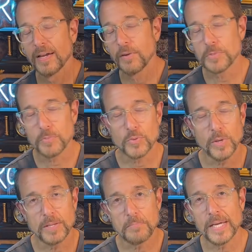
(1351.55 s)
It was
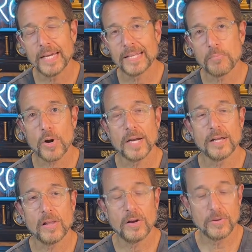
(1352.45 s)
between the pink and the bright
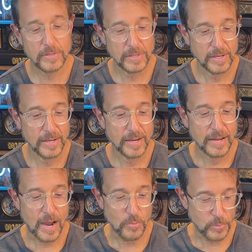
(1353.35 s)
yellow.
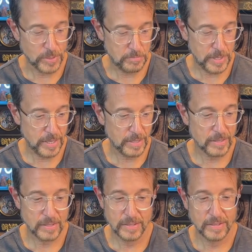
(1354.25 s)
I went with the pink.